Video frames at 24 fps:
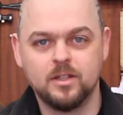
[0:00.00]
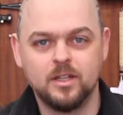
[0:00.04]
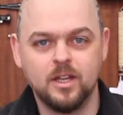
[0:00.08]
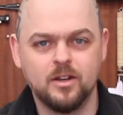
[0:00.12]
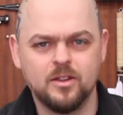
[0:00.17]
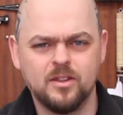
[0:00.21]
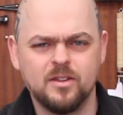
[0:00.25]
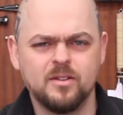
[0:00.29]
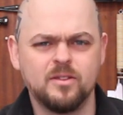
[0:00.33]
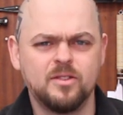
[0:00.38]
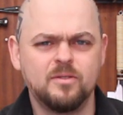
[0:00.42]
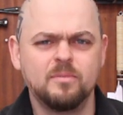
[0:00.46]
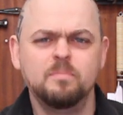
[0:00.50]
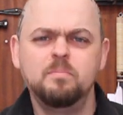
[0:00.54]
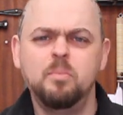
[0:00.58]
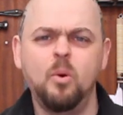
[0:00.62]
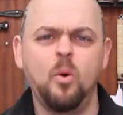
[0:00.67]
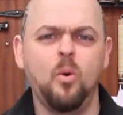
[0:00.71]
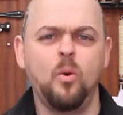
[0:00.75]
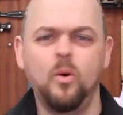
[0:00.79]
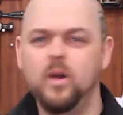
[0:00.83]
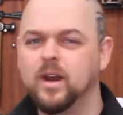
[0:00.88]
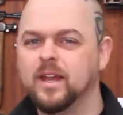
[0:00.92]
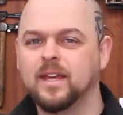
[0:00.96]
You know, the, the
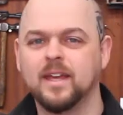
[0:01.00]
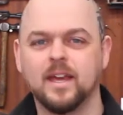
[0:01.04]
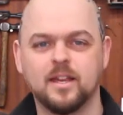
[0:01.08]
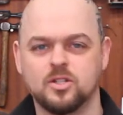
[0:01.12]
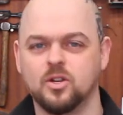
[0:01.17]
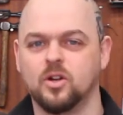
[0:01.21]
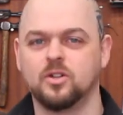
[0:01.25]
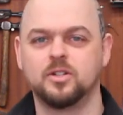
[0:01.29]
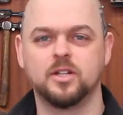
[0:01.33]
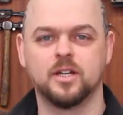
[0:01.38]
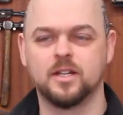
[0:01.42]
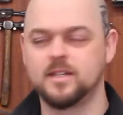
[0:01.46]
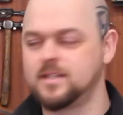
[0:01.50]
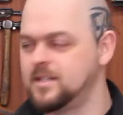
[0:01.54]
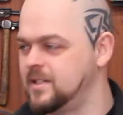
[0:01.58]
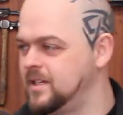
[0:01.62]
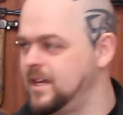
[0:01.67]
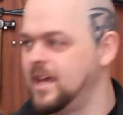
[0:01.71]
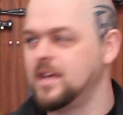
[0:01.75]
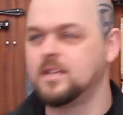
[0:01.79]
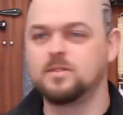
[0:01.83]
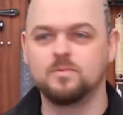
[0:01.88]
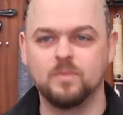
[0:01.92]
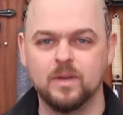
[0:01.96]
boring exotics,
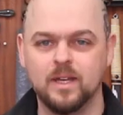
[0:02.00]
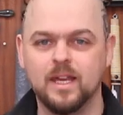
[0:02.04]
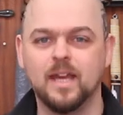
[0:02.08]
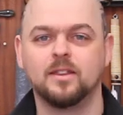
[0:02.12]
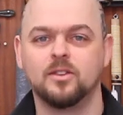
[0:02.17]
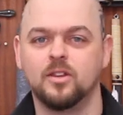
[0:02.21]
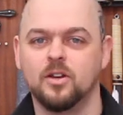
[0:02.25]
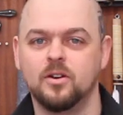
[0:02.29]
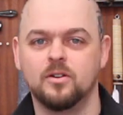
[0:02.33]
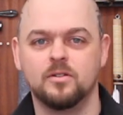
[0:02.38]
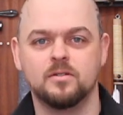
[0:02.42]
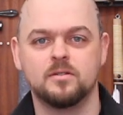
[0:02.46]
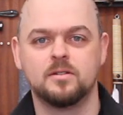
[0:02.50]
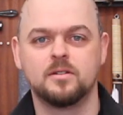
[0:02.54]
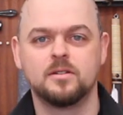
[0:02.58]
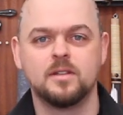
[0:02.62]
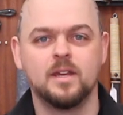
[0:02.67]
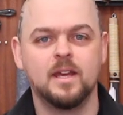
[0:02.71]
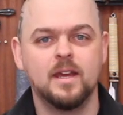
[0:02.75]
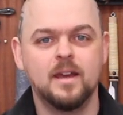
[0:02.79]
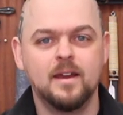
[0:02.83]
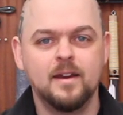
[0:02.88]
yes, we get those,